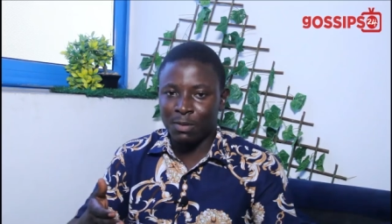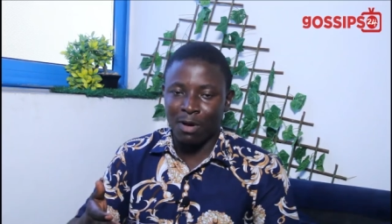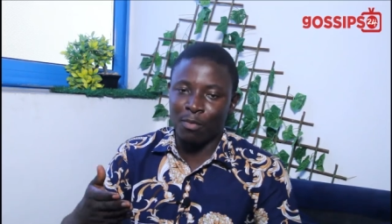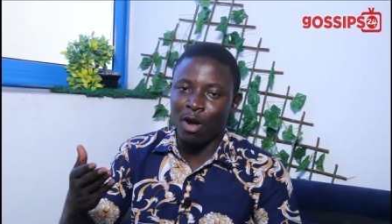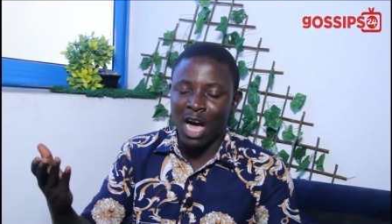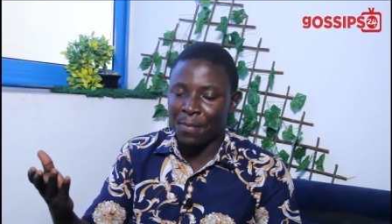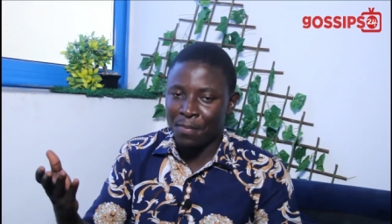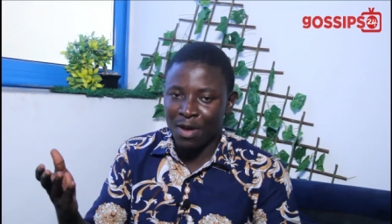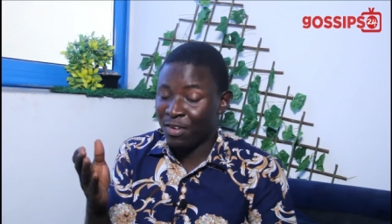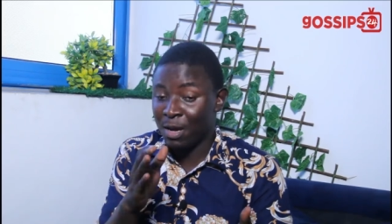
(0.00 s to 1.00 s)
McBrown happy
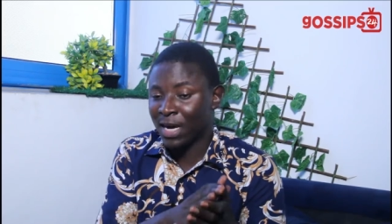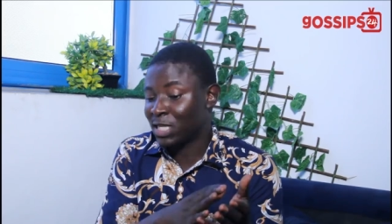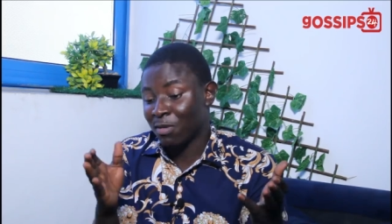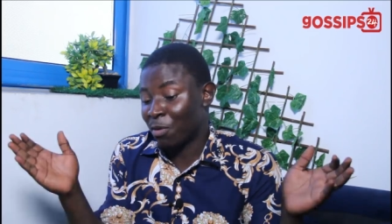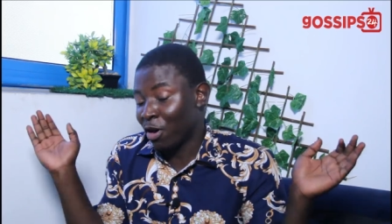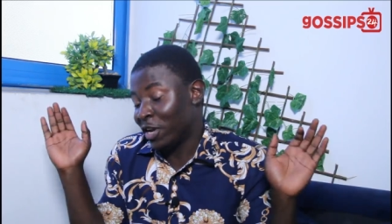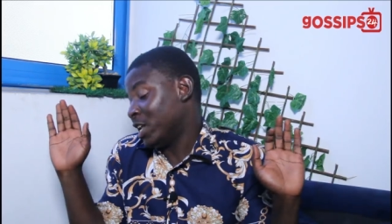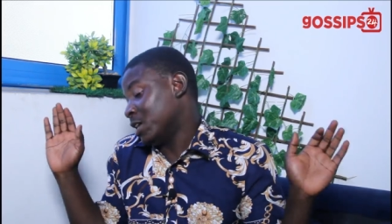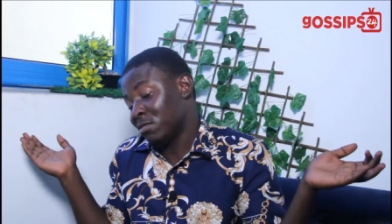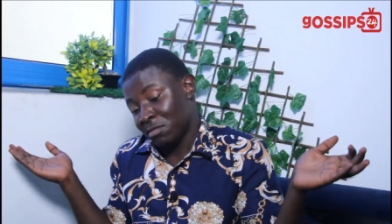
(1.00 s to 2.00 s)
birthday but McBrown
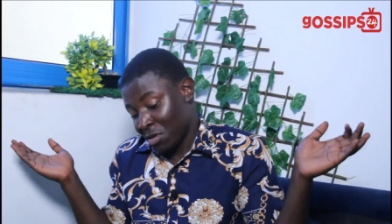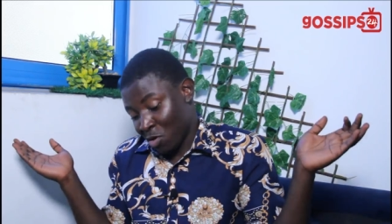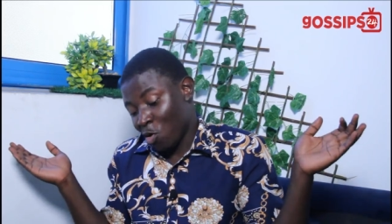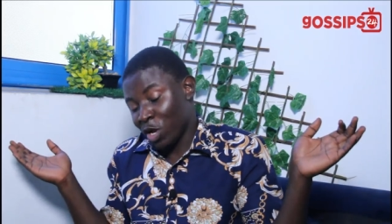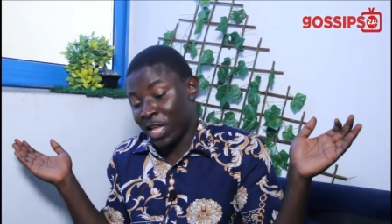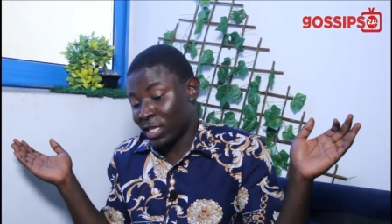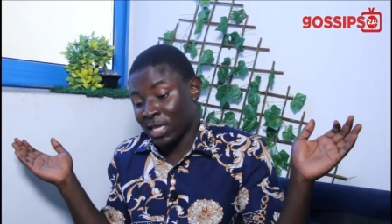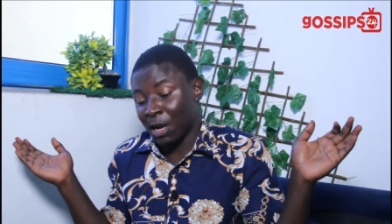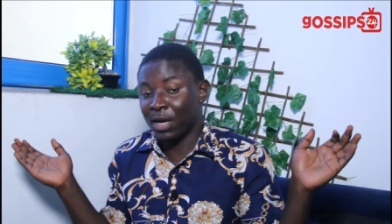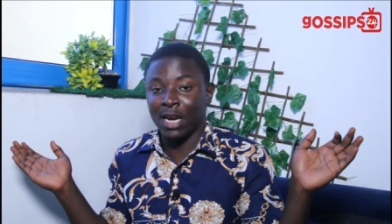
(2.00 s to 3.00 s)
there on yes
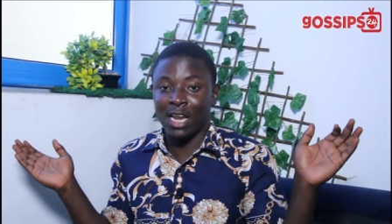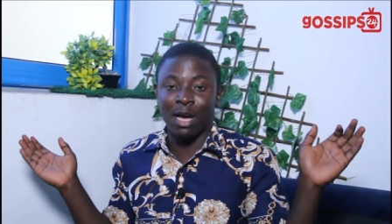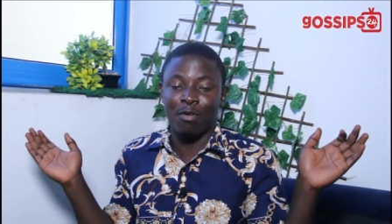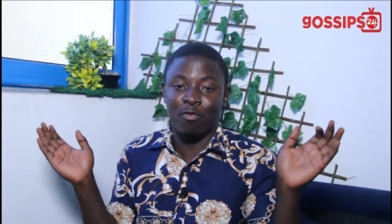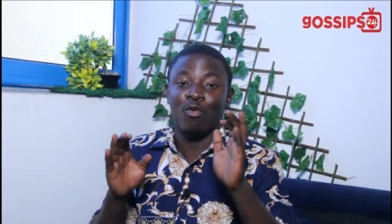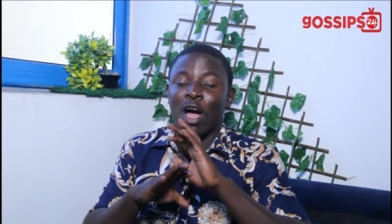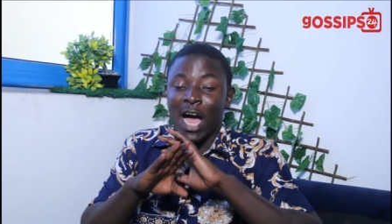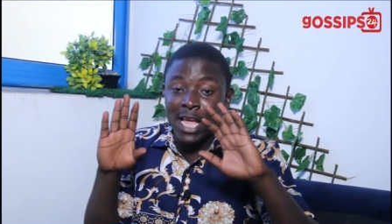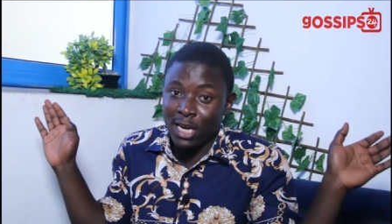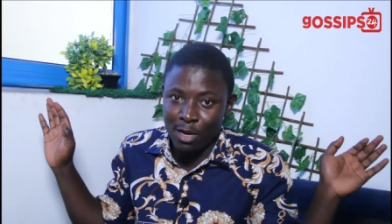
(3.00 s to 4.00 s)
I man Nana Yaa Brefo
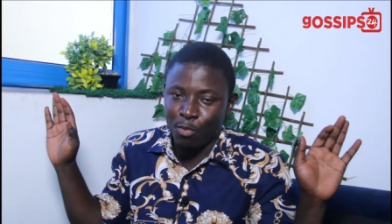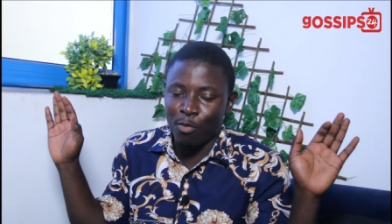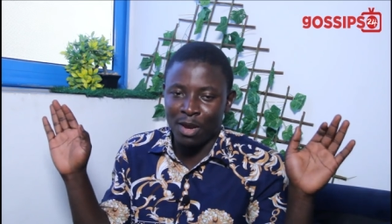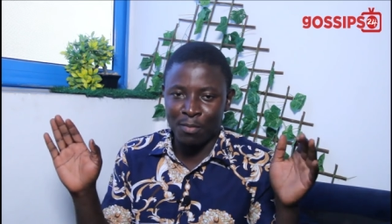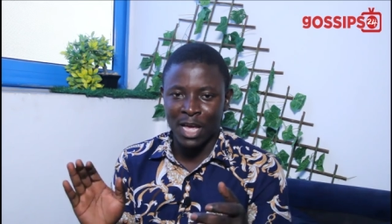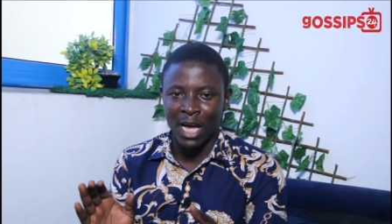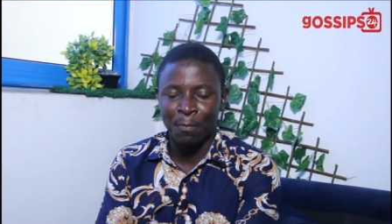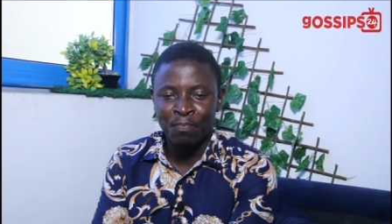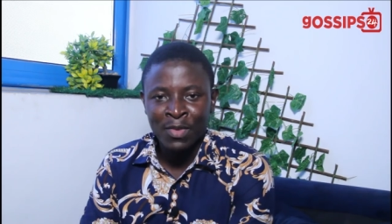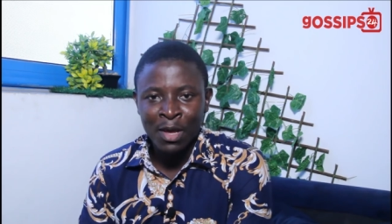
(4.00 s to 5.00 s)
I need problem there
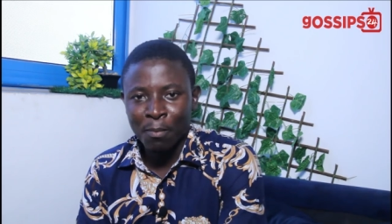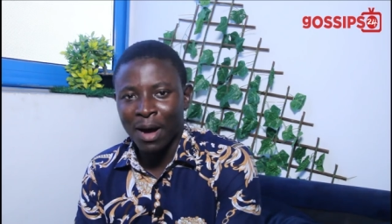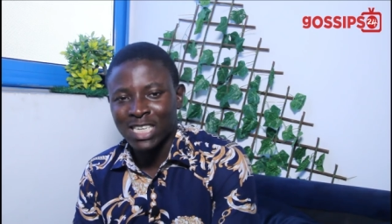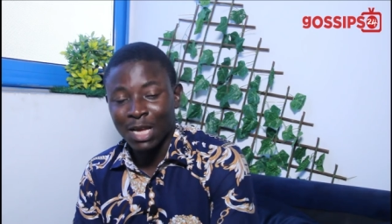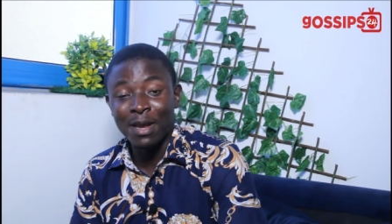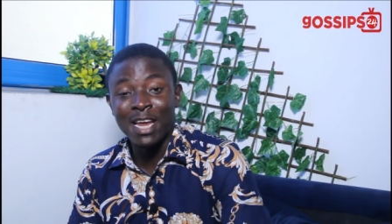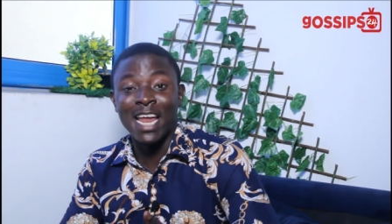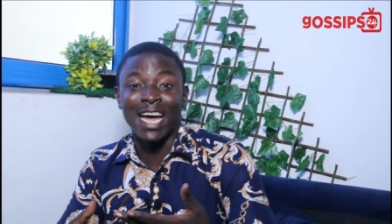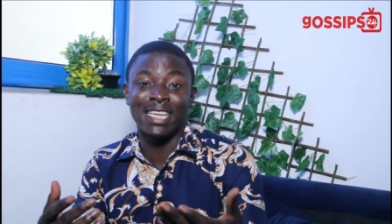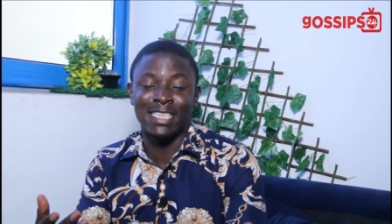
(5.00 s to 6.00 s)
but something
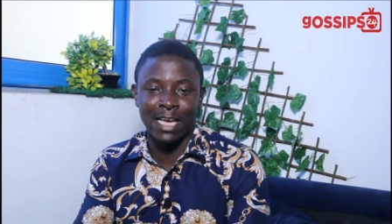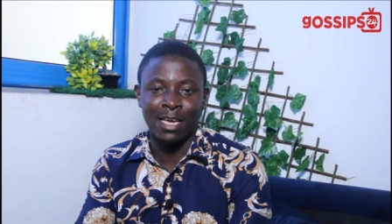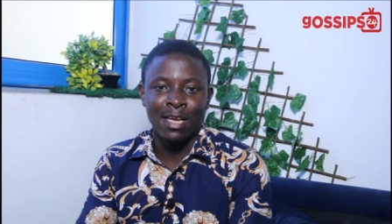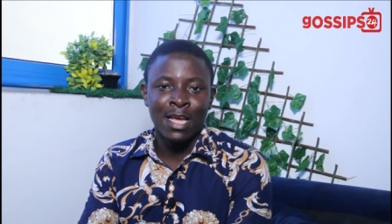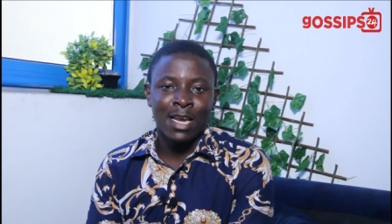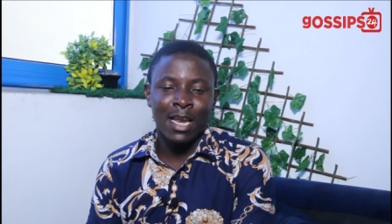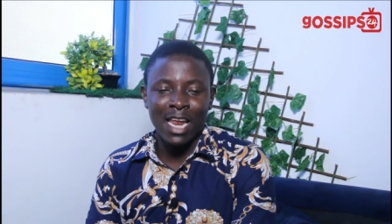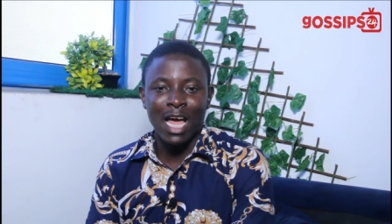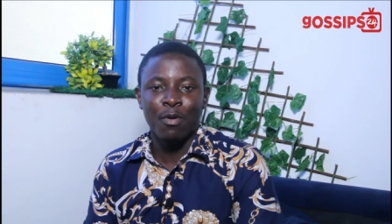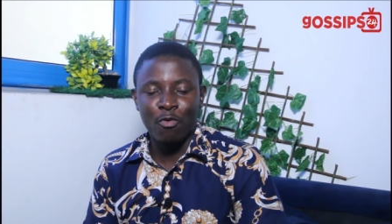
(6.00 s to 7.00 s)
na say Nana
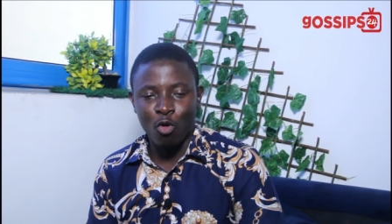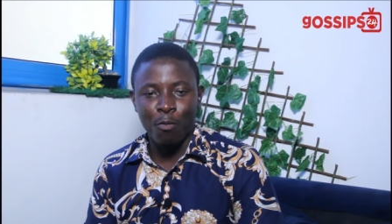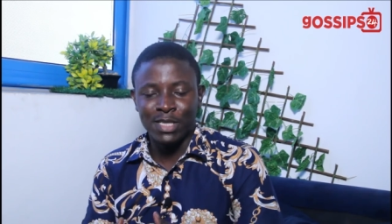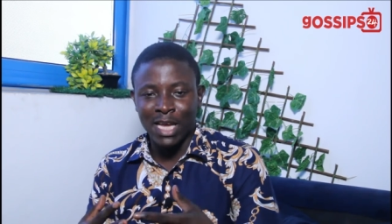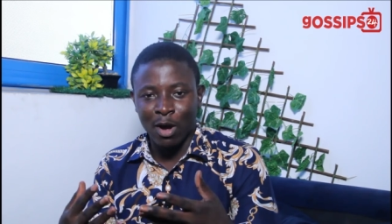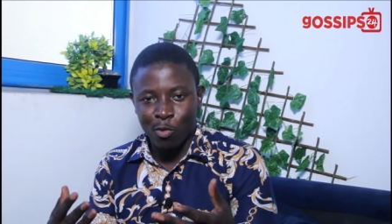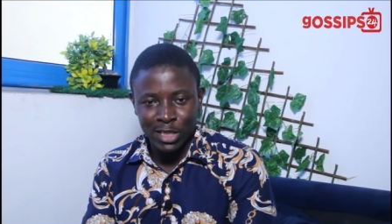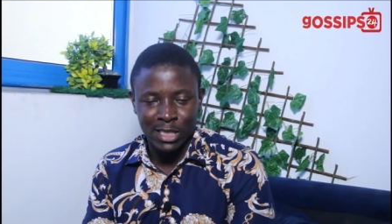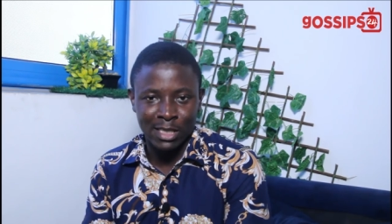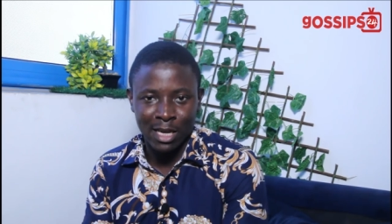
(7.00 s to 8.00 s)
Yaa Brefo ko bisa
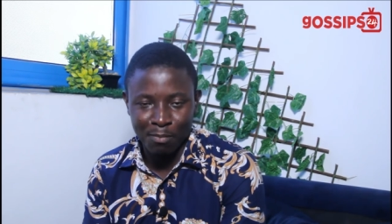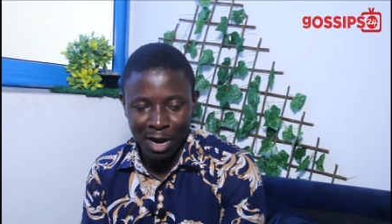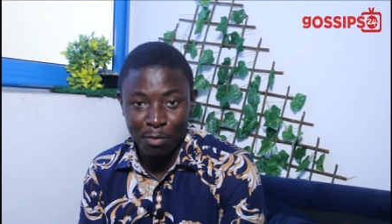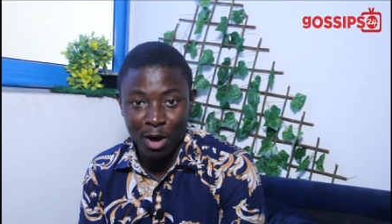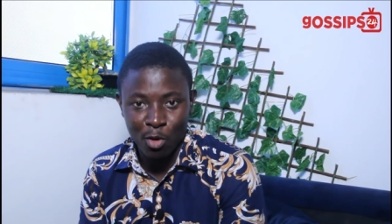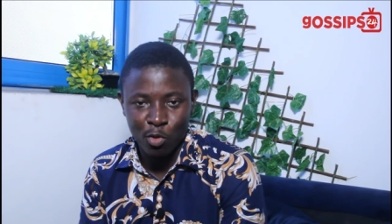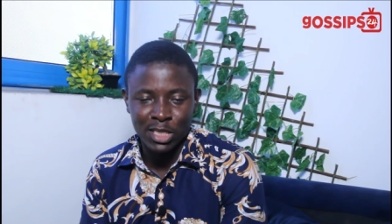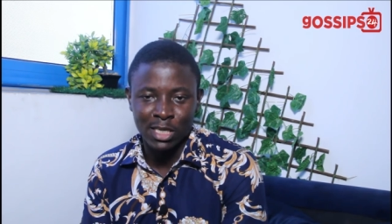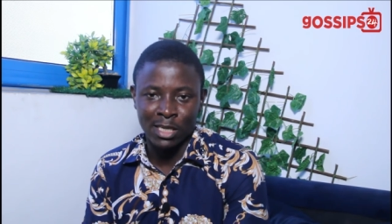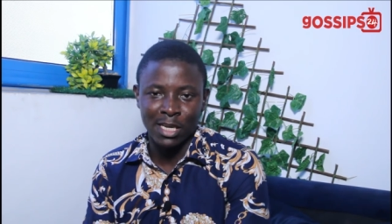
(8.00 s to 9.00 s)
question na McBrown
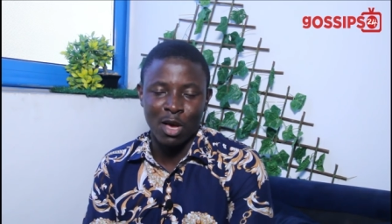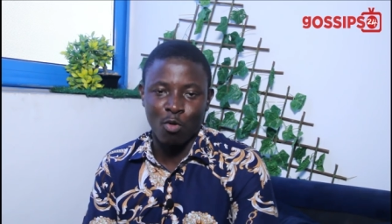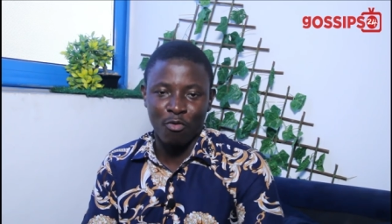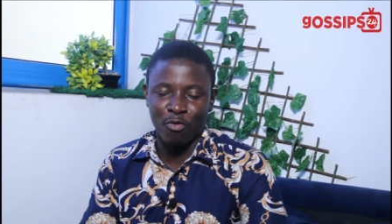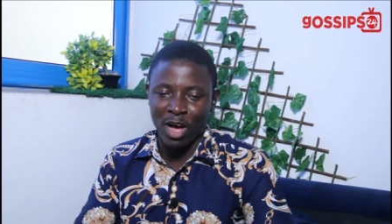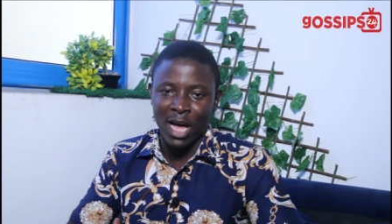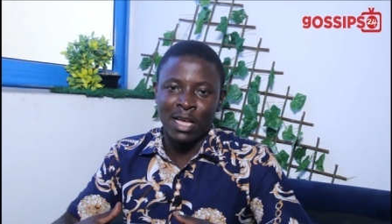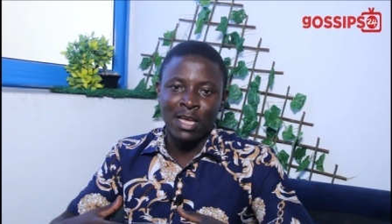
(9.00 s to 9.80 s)
question na ko fa